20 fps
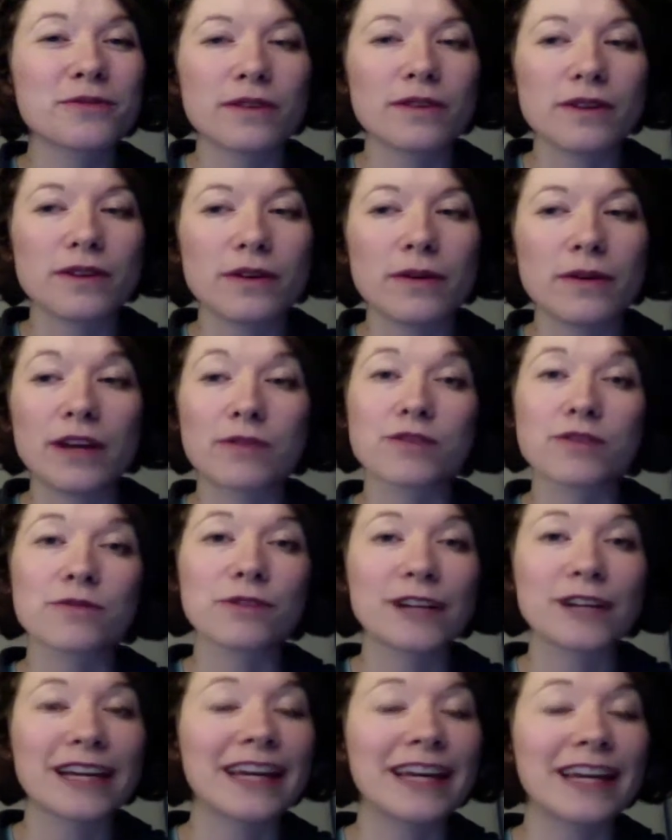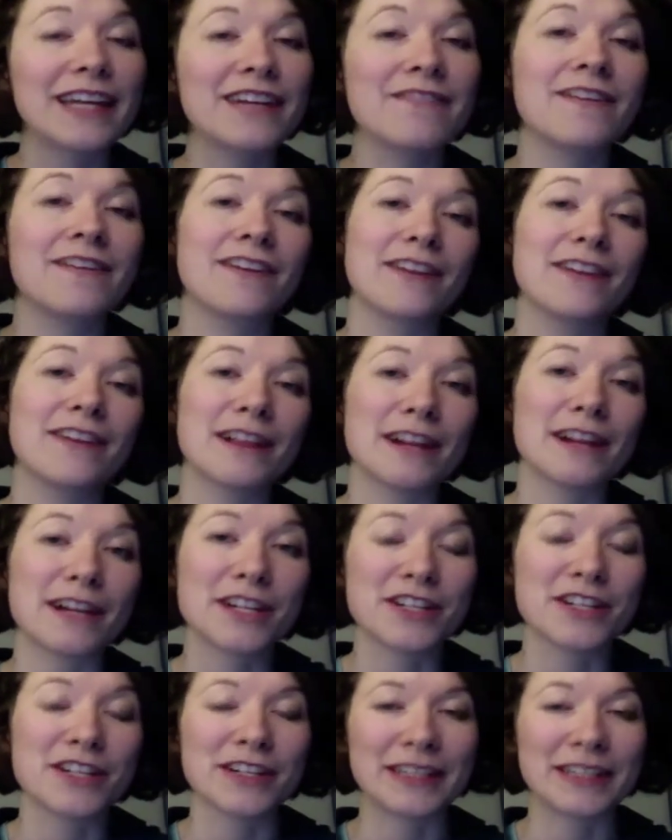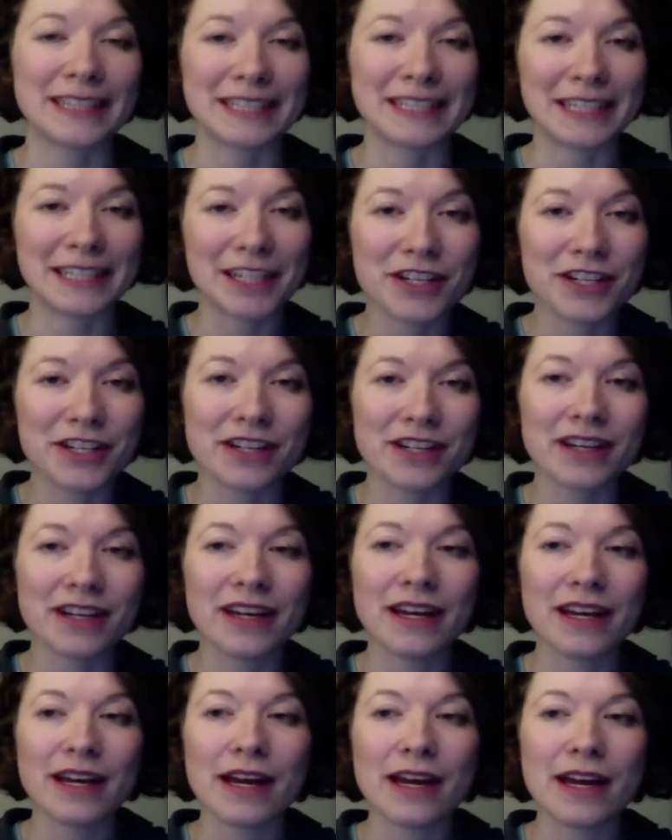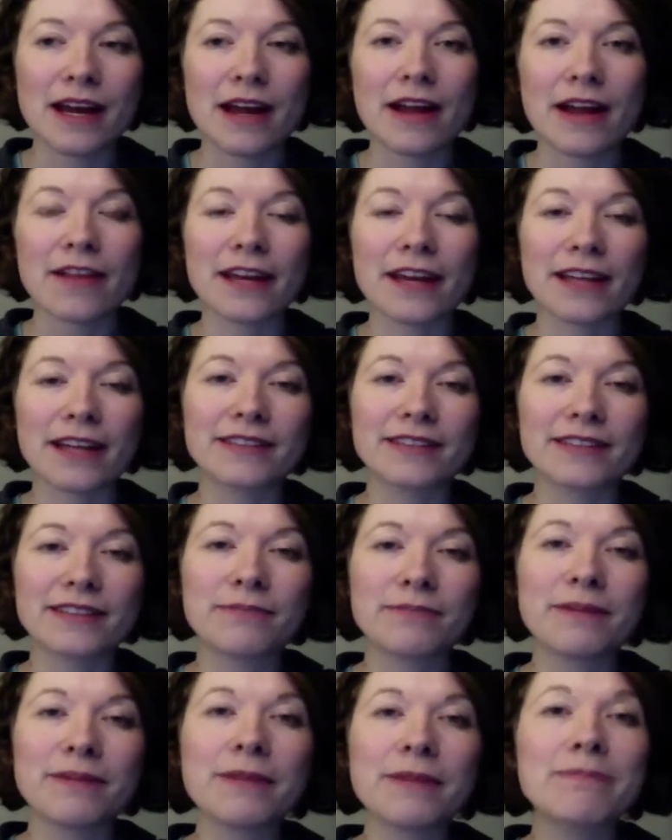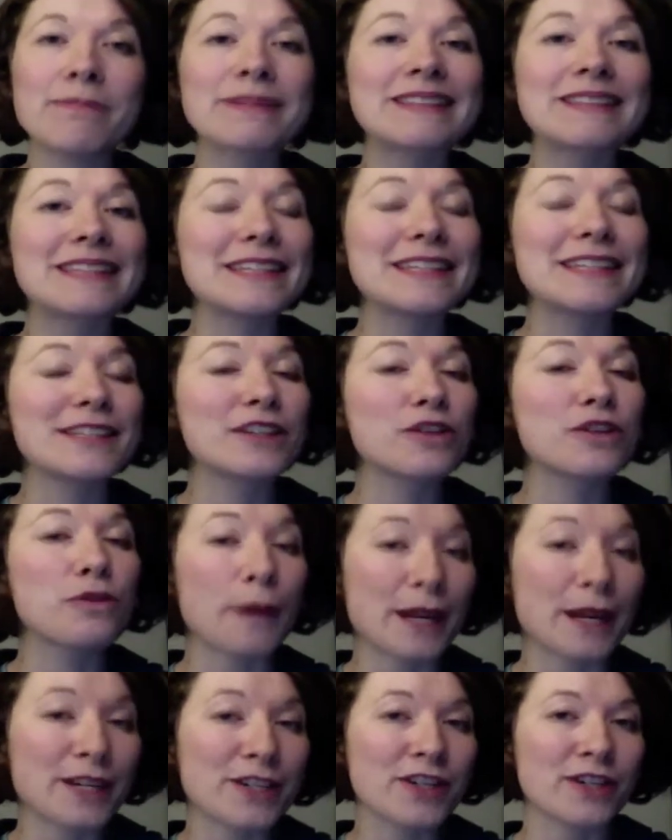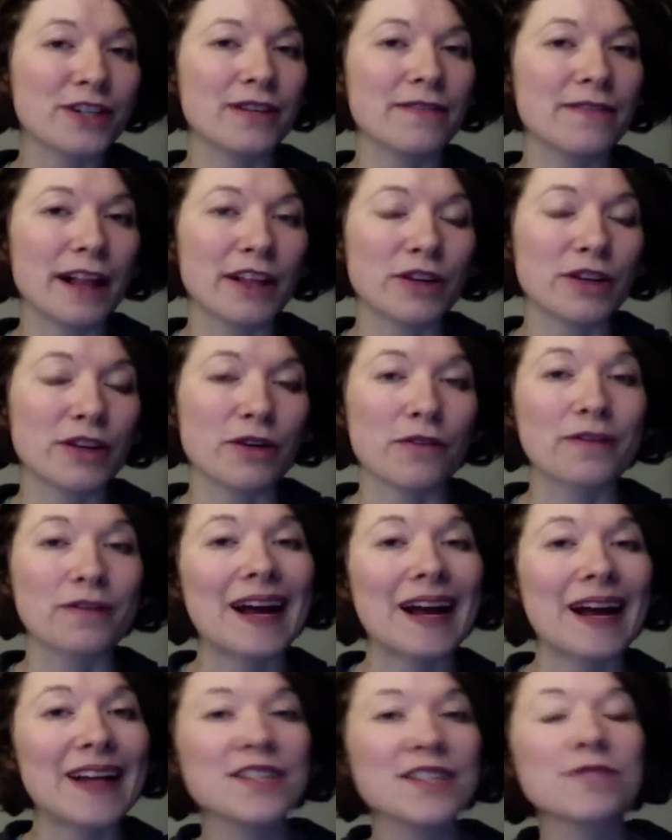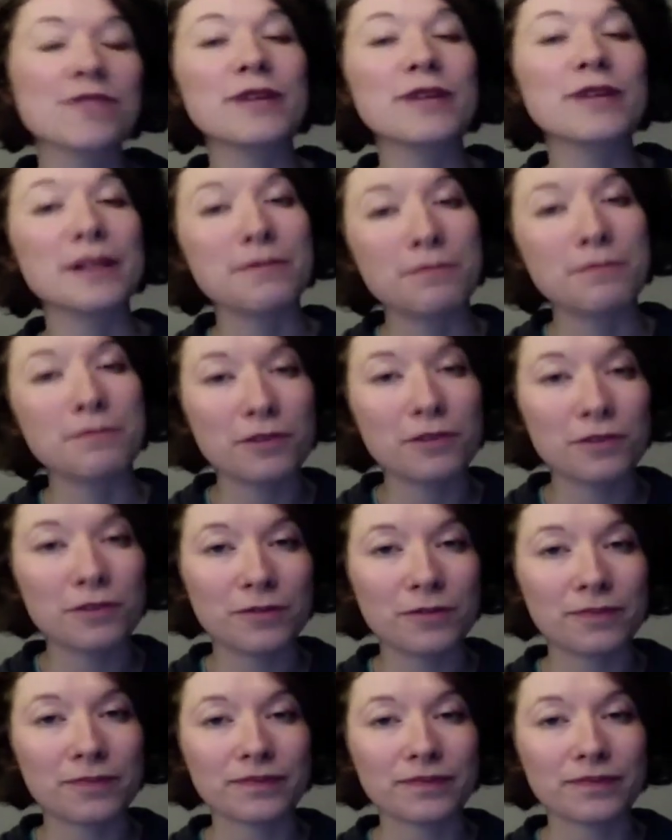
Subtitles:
when I was working in a very large organization that people didn't question the value of customer input,